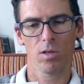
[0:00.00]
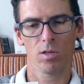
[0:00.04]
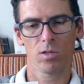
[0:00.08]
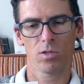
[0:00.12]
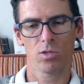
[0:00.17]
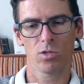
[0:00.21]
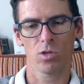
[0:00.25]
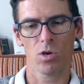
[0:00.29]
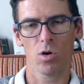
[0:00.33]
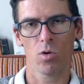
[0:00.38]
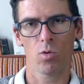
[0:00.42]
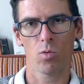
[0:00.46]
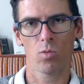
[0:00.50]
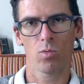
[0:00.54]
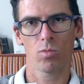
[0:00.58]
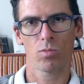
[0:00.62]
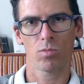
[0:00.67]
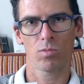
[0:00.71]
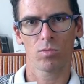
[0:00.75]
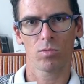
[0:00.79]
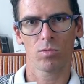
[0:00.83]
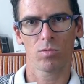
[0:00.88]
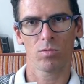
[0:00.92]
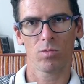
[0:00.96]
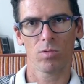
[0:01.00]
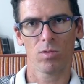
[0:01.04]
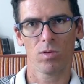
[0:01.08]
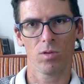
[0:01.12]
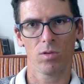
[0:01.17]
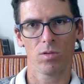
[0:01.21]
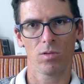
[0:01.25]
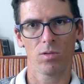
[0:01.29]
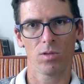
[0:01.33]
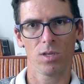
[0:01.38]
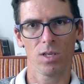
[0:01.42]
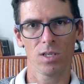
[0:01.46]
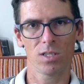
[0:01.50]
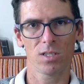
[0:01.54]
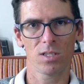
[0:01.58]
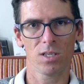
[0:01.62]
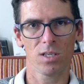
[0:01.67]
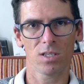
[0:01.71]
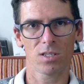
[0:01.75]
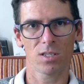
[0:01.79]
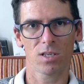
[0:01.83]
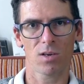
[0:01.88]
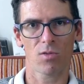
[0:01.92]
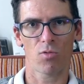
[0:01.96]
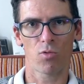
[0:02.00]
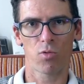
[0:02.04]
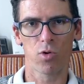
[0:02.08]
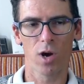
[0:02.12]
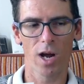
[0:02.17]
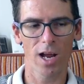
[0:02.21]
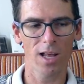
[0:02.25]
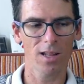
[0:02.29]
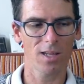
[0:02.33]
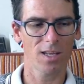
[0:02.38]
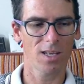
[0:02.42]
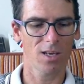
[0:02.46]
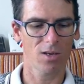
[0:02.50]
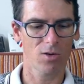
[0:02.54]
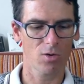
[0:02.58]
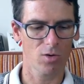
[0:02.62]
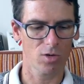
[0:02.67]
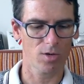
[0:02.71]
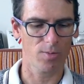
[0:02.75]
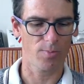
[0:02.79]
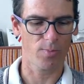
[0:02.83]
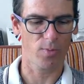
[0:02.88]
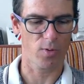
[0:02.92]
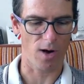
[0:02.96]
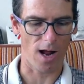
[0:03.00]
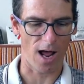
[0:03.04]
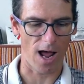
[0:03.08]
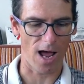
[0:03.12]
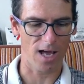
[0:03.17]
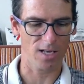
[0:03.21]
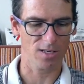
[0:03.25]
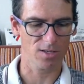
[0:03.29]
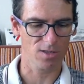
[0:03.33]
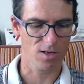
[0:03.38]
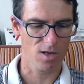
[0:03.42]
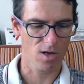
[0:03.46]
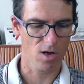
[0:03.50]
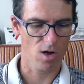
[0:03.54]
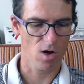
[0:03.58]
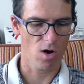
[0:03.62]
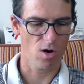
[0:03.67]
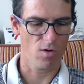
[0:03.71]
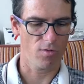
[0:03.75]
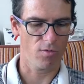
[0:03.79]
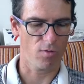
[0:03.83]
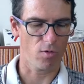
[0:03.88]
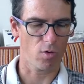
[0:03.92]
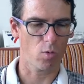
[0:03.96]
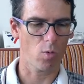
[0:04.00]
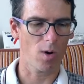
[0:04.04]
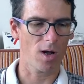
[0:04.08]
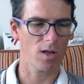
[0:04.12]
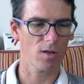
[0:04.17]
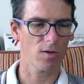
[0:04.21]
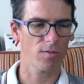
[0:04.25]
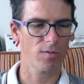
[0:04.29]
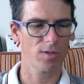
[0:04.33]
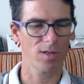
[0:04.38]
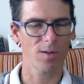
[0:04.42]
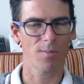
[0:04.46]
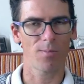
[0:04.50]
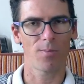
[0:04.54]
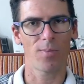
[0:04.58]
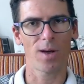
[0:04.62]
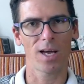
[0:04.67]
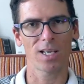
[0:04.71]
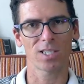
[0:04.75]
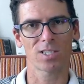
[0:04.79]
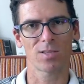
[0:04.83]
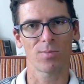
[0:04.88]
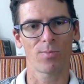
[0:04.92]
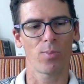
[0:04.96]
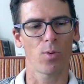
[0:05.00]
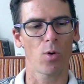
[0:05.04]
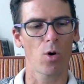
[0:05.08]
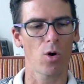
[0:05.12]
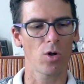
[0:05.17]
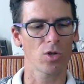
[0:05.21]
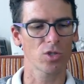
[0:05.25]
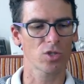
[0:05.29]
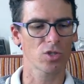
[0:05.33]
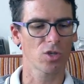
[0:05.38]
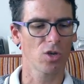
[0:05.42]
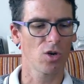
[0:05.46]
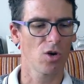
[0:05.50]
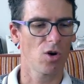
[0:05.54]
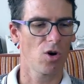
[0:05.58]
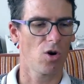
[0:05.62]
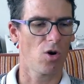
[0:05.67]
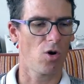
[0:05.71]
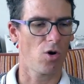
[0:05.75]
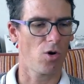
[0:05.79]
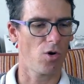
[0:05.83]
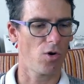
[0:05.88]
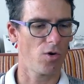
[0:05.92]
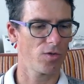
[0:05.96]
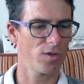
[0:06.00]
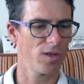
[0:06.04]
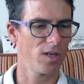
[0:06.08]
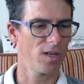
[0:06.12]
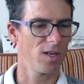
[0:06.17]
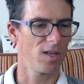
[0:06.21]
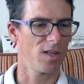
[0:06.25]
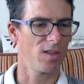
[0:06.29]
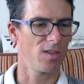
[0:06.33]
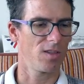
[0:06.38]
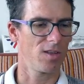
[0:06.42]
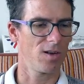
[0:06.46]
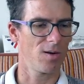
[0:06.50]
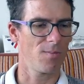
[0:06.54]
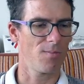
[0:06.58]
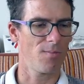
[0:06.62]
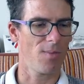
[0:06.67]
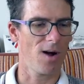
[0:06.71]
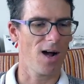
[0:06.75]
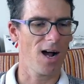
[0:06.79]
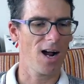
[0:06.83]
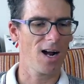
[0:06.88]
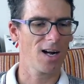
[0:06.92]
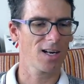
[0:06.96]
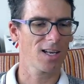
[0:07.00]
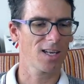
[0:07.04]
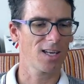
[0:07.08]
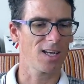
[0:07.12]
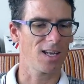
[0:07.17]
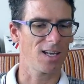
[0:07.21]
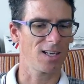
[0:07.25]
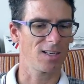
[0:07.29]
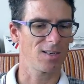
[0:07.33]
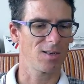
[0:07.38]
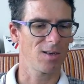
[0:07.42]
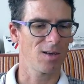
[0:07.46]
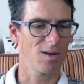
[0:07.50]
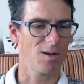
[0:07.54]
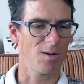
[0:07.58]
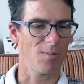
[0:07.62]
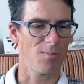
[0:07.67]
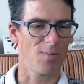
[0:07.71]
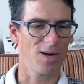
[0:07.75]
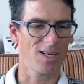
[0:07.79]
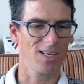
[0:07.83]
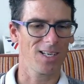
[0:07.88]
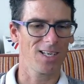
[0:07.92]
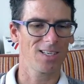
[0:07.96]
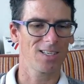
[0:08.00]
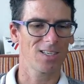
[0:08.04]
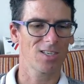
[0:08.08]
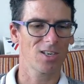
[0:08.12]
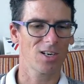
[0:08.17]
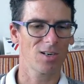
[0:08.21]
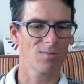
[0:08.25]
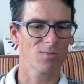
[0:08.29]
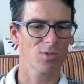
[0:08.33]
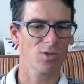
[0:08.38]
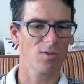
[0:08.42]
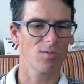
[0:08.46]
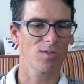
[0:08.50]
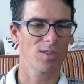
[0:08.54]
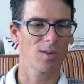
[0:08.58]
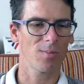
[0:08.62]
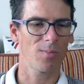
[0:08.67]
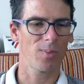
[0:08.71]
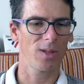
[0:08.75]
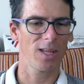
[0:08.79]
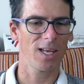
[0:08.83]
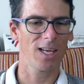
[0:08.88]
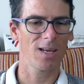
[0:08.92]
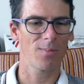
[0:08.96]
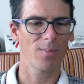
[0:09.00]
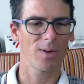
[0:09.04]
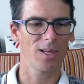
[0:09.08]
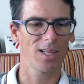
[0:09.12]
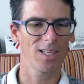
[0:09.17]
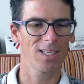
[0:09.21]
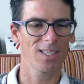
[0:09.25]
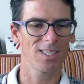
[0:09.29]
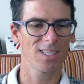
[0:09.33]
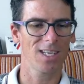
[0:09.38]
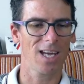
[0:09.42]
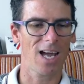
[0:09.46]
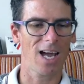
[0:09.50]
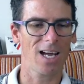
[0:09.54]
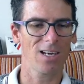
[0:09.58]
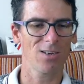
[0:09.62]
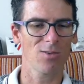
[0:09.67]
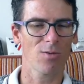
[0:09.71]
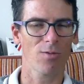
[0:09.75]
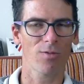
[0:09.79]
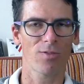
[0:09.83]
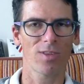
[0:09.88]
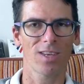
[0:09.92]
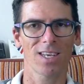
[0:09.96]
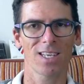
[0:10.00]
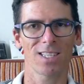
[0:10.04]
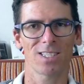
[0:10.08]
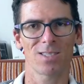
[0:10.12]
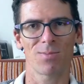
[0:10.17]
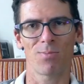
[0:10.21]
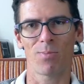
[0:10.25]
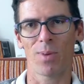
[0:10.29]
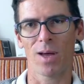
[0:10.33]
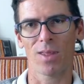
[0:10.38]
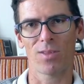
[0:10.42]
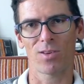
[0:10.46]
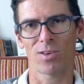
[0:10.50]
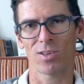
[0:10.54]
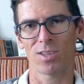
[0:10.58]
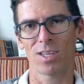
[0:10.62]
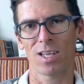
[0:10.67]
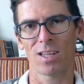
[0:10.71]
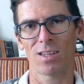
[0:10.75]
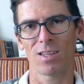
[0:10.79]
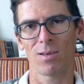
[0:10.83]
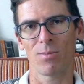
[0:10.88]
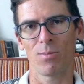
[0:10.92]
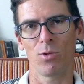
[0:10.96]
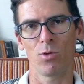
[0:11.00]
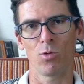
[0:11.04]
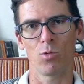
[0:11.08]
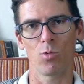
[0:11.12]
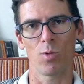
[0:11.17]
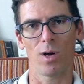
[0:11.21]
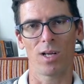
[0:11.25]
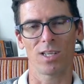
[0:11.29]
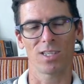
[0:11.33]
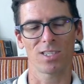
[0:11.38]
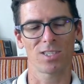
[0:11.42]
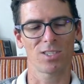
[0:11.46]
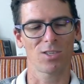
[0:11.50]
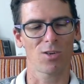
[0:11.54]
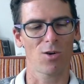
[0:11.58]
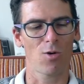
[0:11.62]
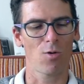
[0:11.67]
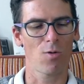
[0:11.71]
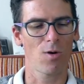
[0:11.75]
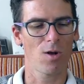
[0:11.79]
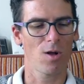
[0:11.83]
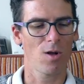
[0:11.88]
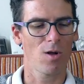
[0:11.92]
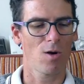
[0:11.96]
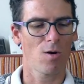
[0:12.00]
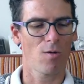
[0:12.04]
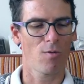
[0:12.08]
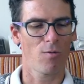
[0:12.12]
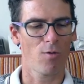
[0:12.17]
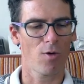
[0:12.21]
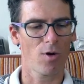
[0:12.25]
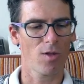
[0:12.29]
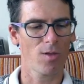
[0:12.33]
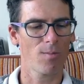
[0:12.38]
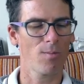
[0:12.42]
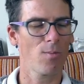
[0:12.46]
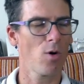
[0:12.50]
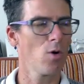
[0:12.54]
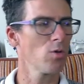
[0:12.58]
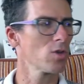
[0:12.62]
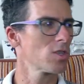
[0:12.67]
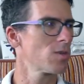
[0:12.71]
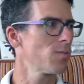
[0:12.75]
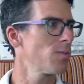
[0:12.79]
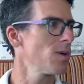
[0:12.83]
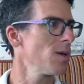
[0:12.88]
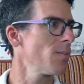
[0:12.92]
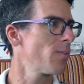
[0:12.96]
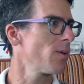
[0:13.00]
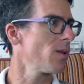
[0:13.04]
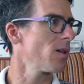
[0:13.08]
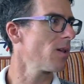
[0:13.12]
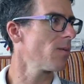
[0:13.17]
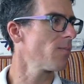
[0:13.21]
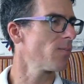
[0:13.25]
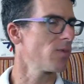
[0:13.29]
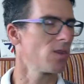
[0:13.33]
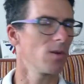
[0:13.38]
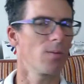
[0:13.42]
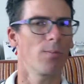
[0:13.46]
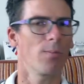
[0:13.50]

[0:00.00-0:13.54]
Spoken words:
So this is a really good price for one of the best balls on the market. But in terms of the playability, I don't think it's better than the blue ones. So for the most people, the